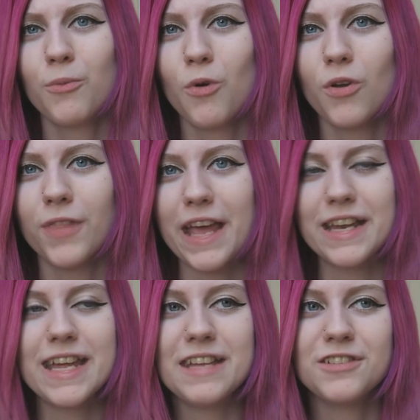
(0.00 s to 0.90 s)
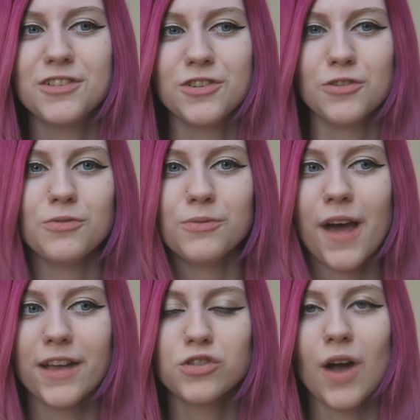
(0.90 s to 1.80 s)
what they need to
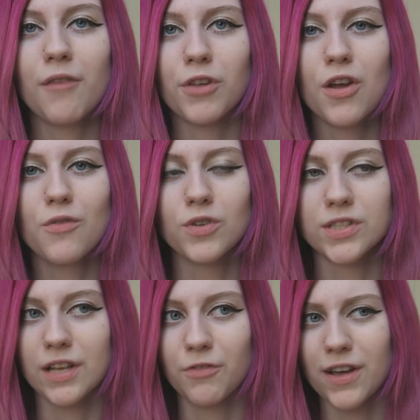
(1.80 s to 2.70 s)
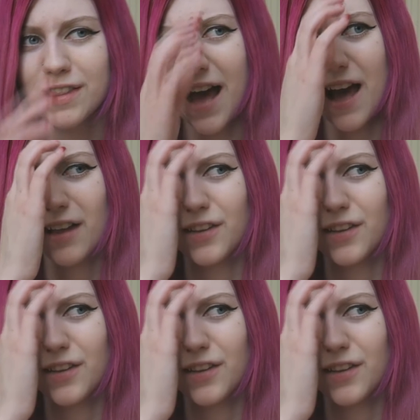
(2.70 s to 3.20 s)
like travel over and stuff like that,